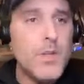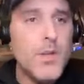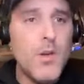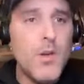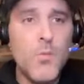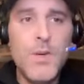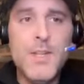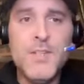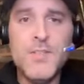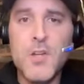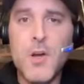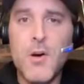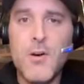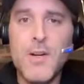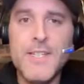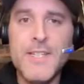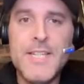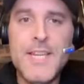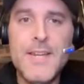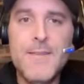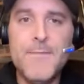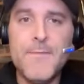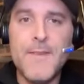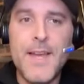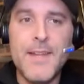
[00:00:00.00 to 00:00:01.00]
we saw a
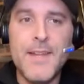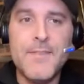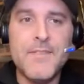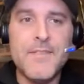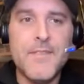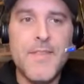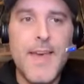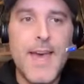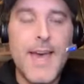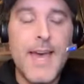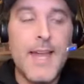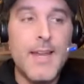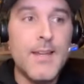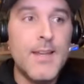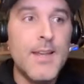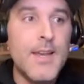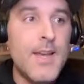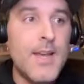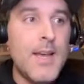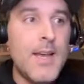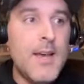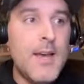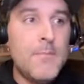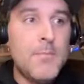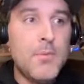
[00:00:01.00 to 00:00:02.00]
defense that
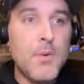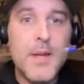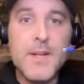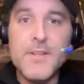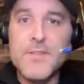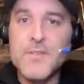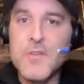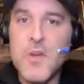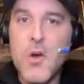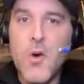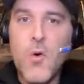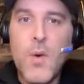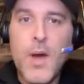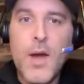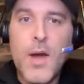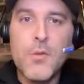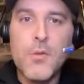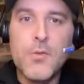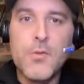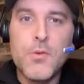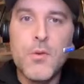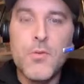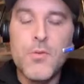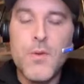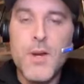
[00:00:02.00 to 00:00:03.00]
played so well
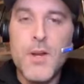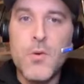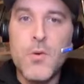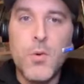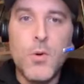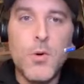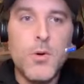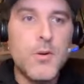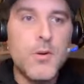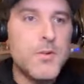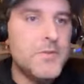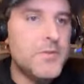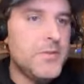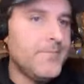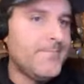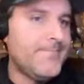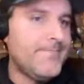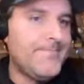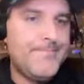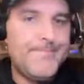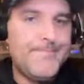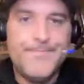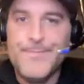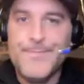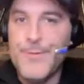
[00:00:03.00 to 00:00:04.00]
through three quarters
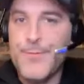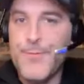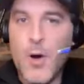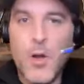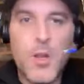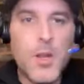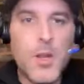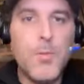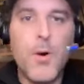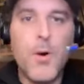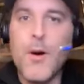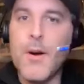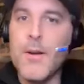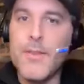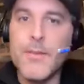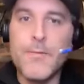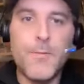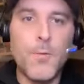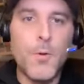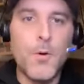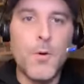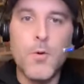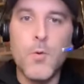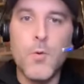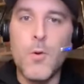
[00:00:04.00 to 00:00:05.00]
fall apart in the
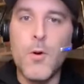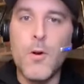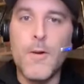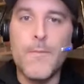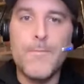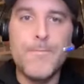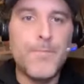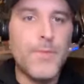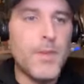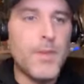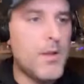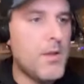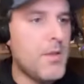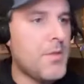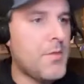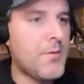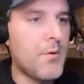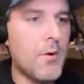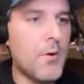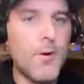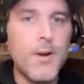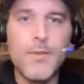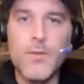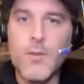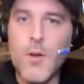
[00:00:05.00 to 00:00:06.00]
fourth quarter.
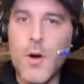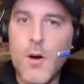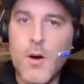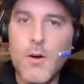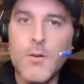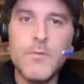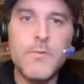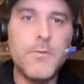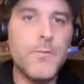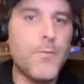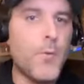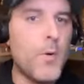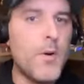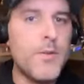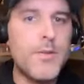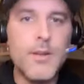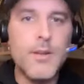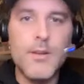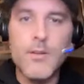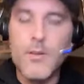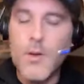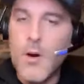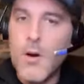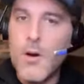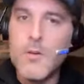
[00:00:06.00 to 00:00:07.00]
Third and longs, fourth
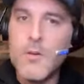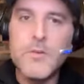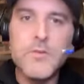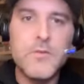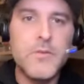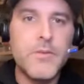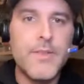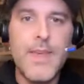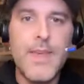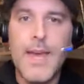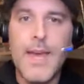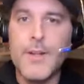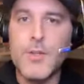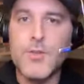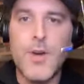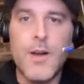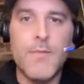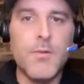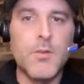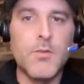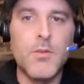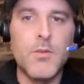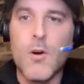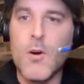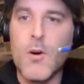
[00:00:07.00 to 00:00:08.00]
and longs. That
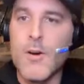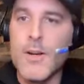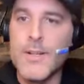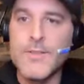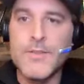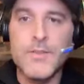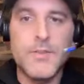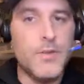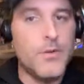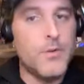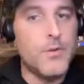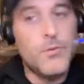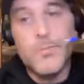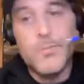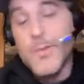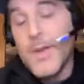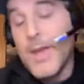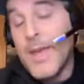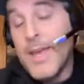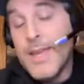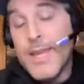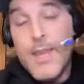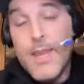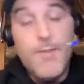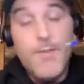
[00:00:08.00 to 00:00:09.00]
Trevor Lawrence. So
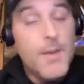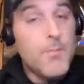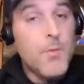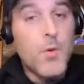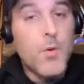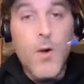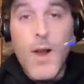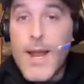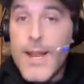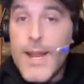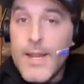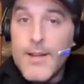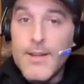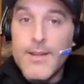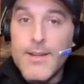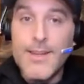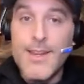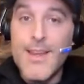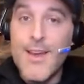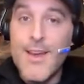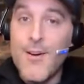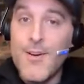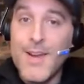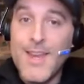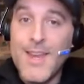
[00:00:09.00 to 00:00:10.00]
give him credit.
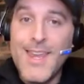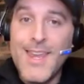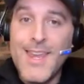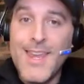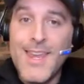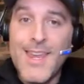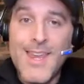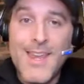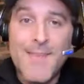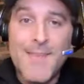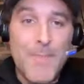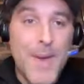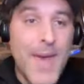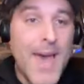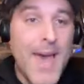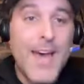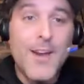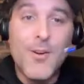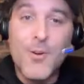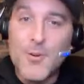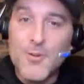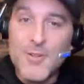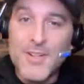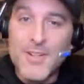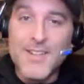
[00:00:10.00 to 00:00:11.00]
You know he he. He's
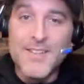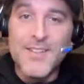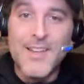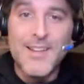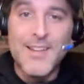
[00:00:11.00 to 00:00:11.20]
pretty good,